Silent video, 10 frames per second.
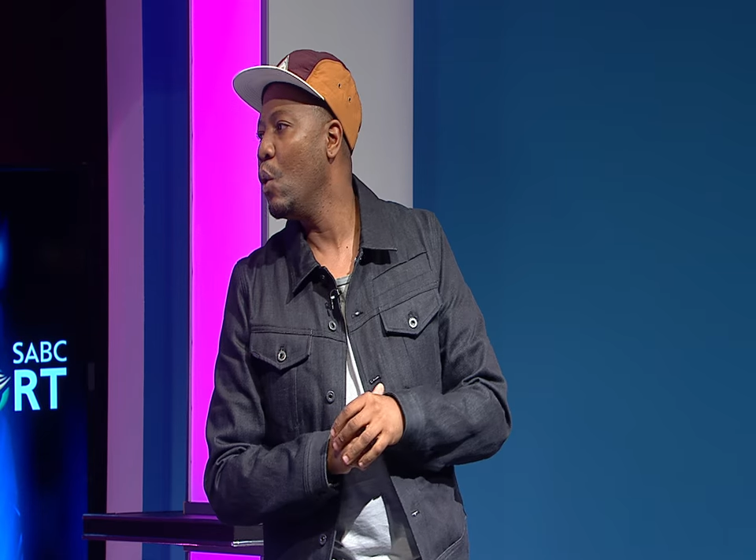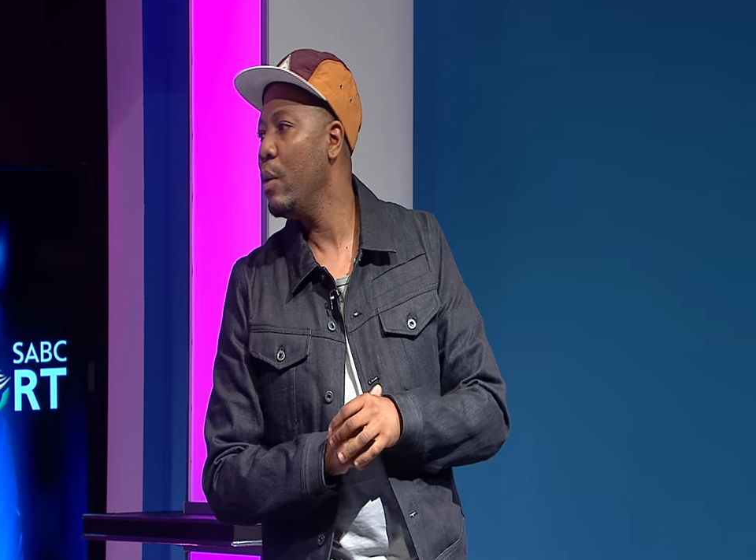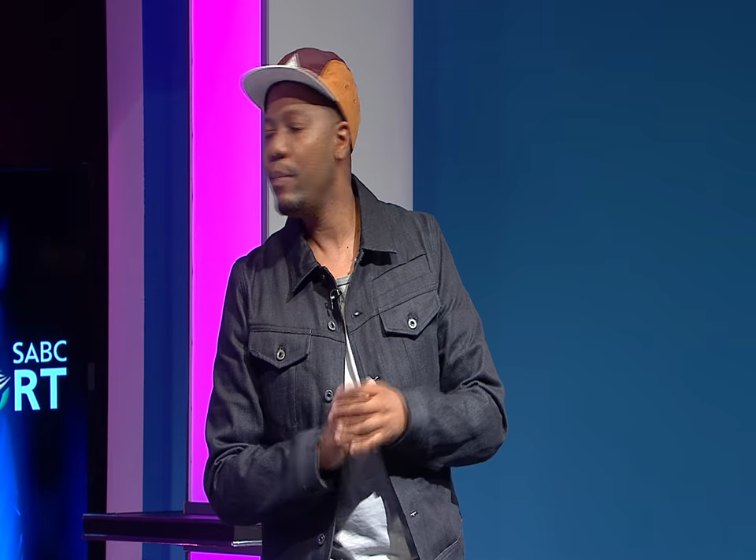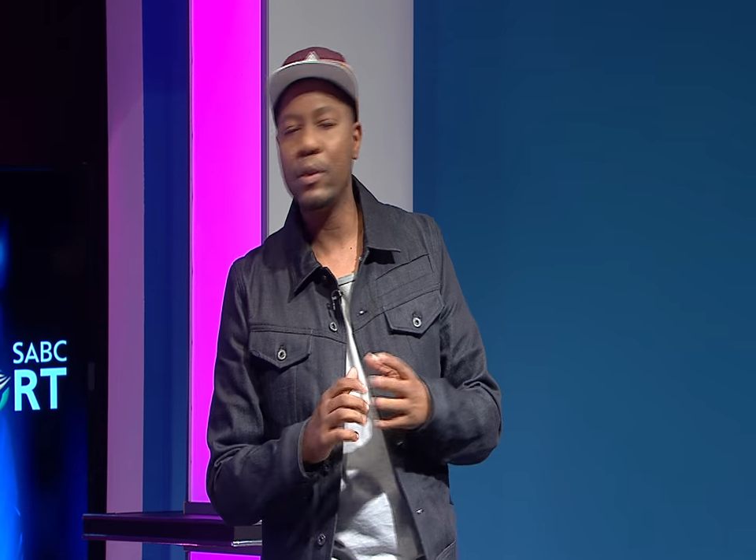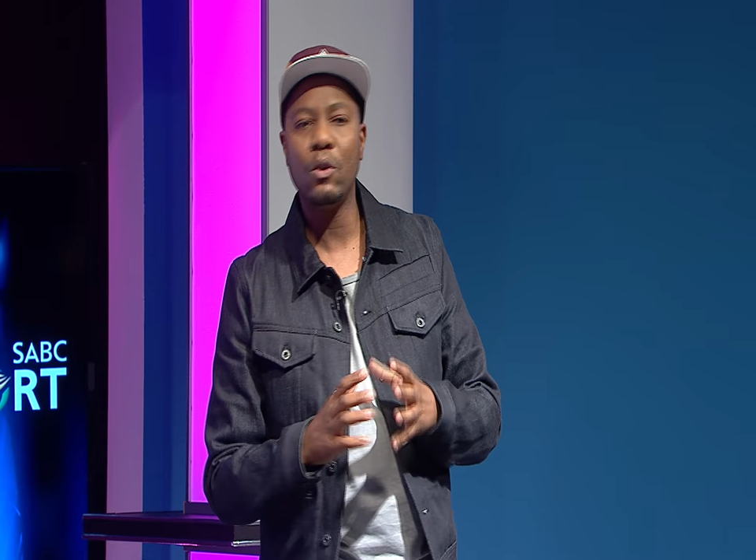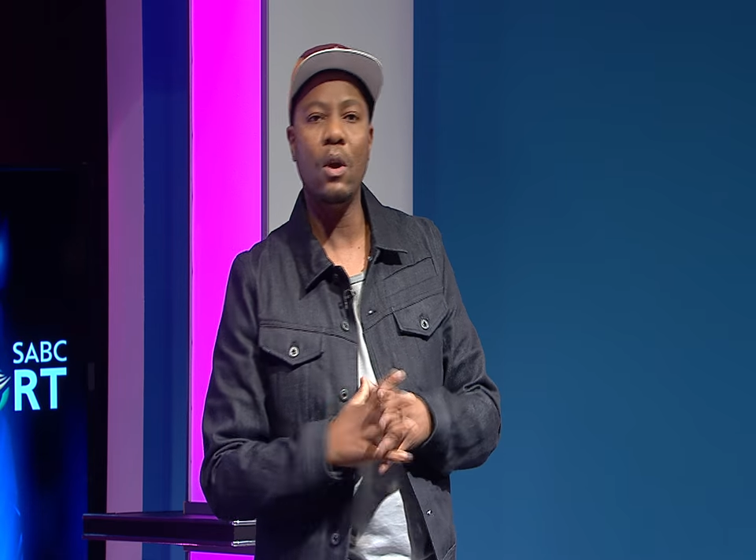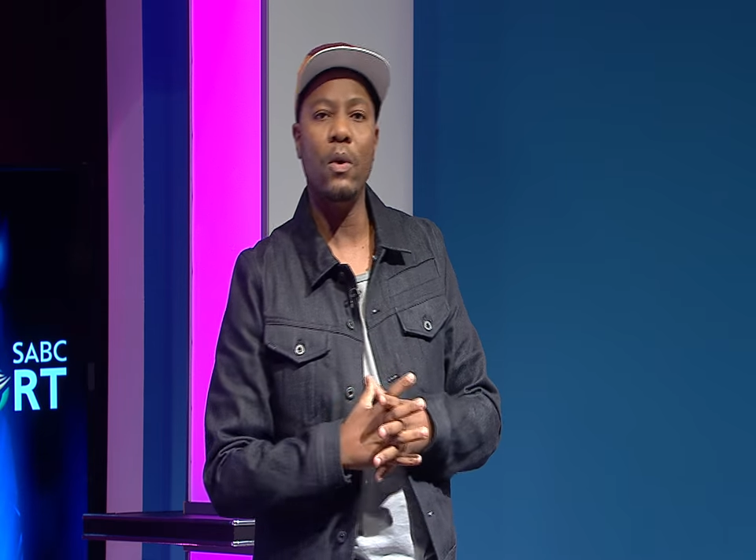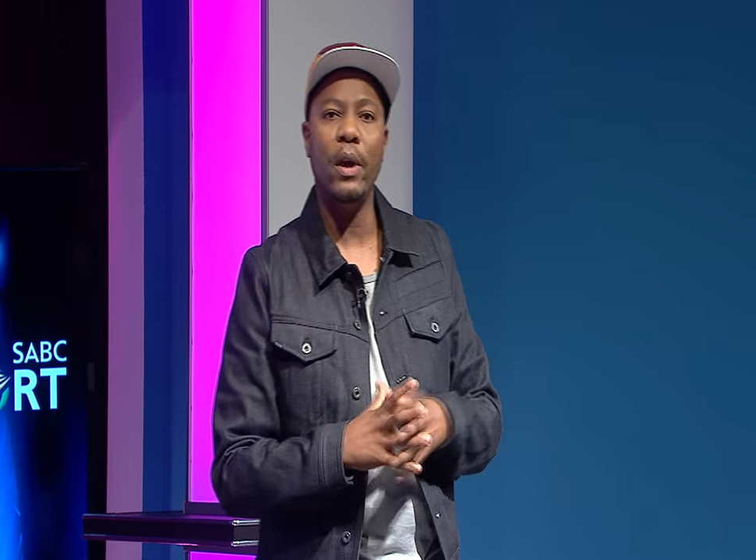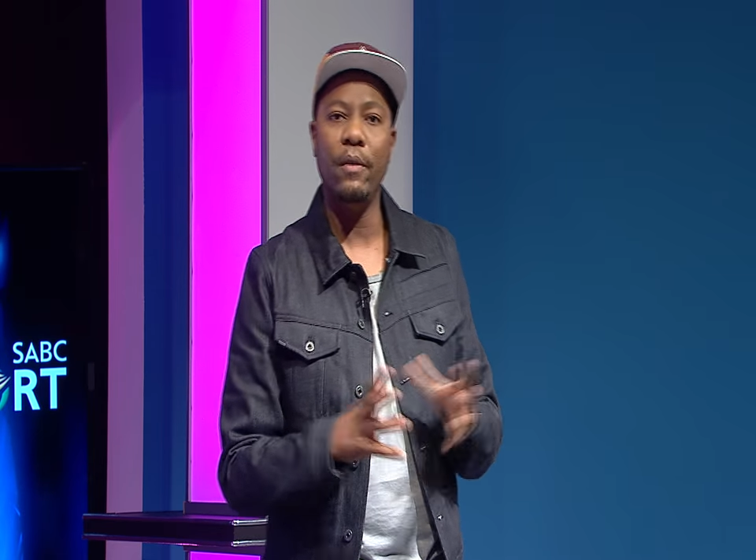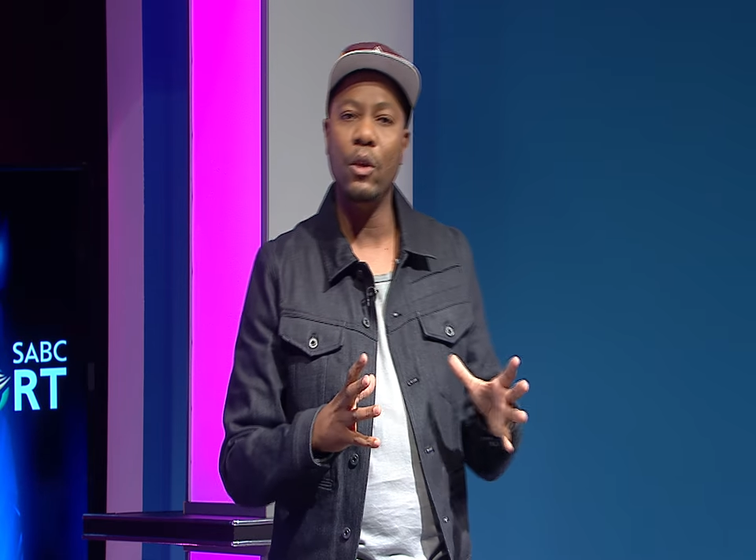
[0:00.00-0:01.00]
in Pretoria,
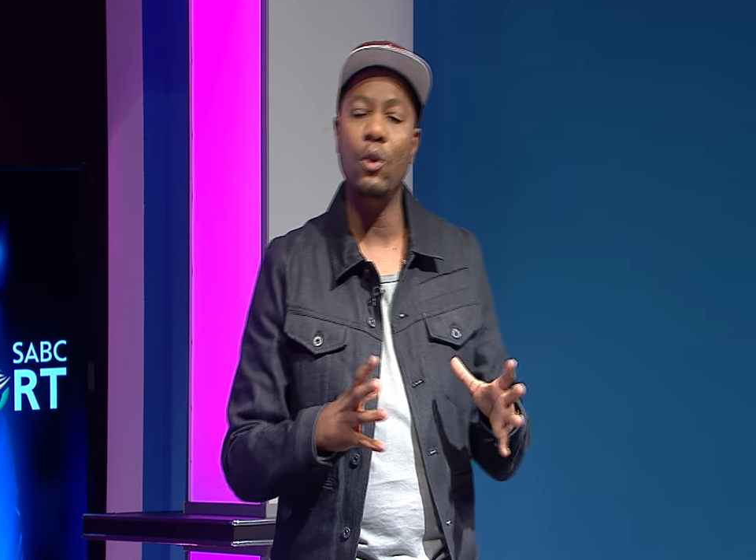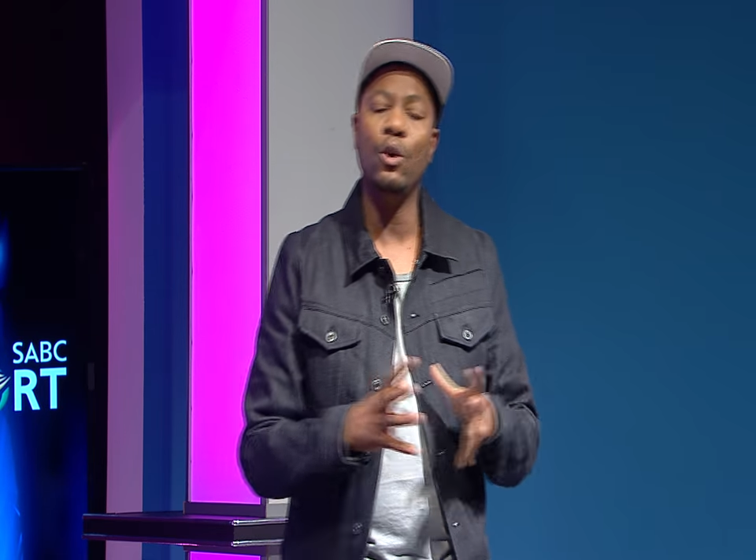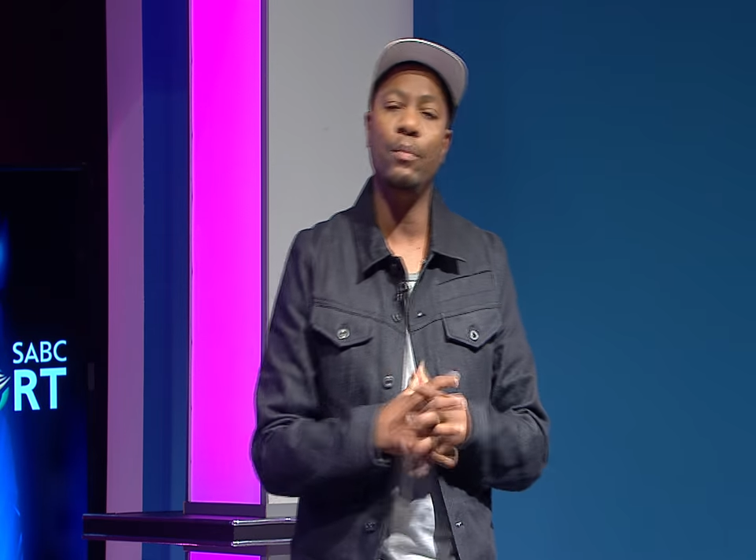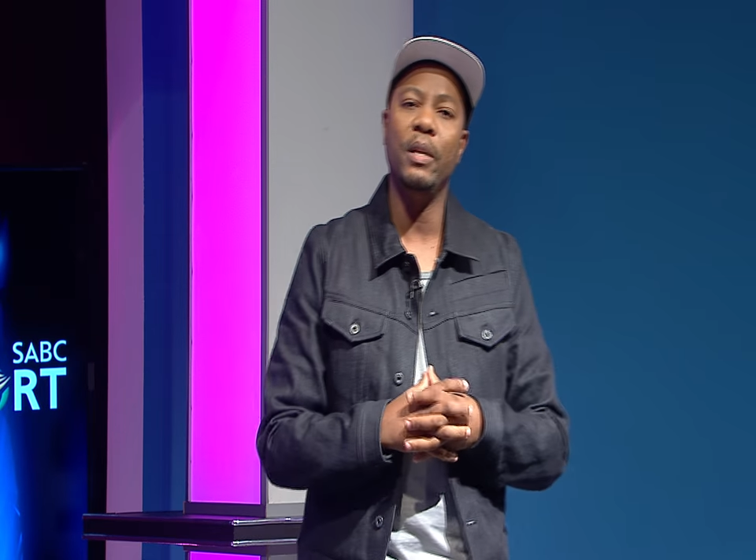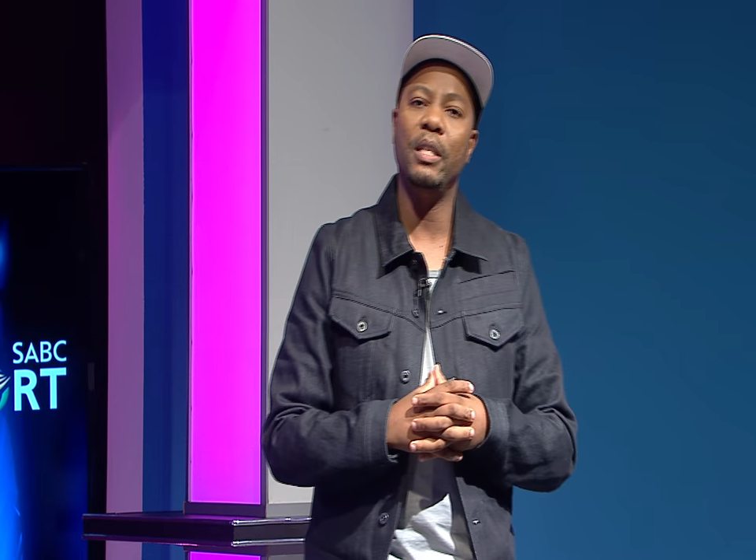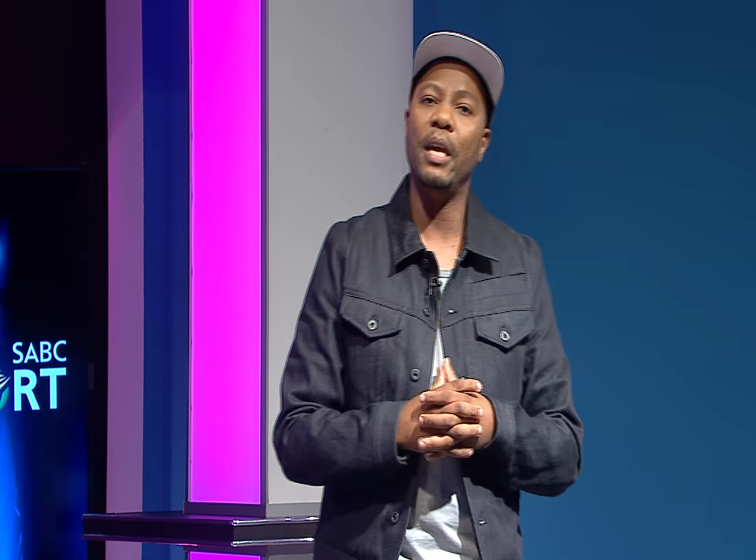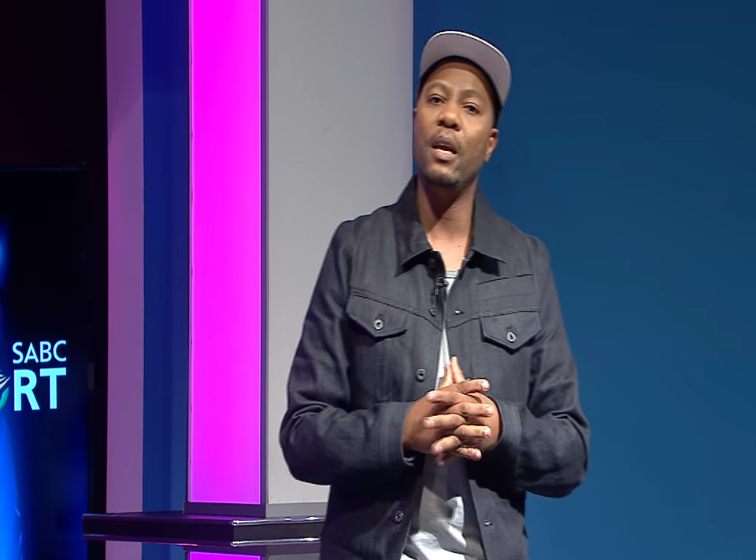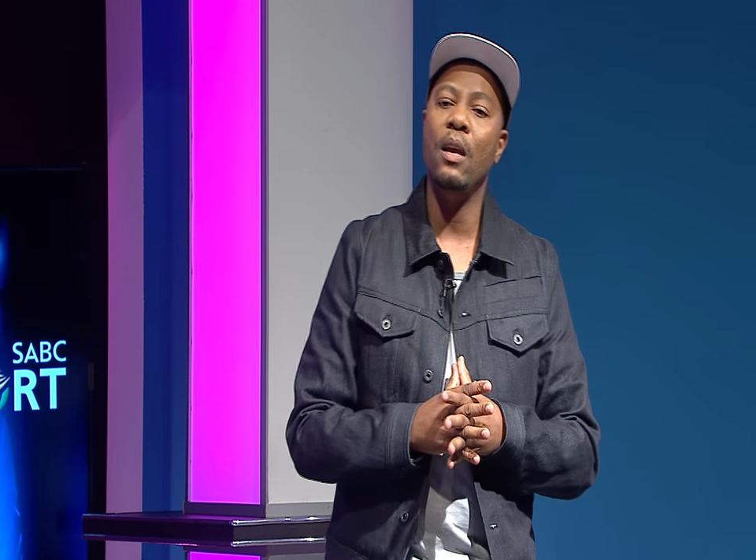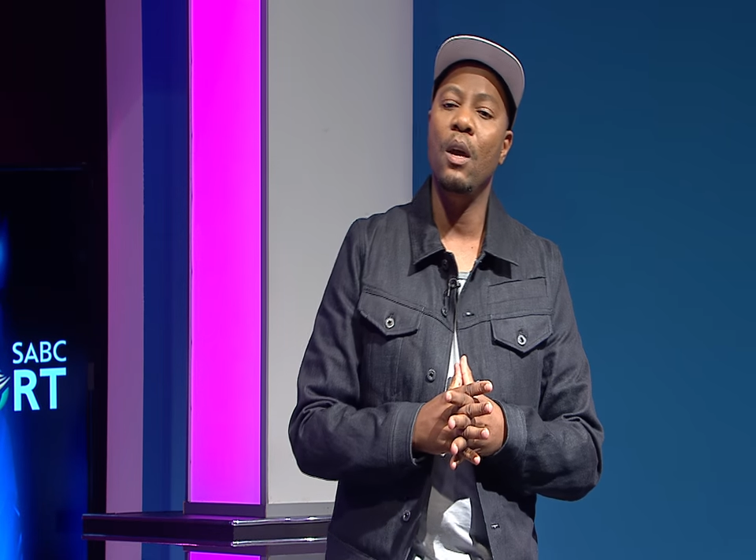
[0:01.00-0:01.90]
we have the Union Building.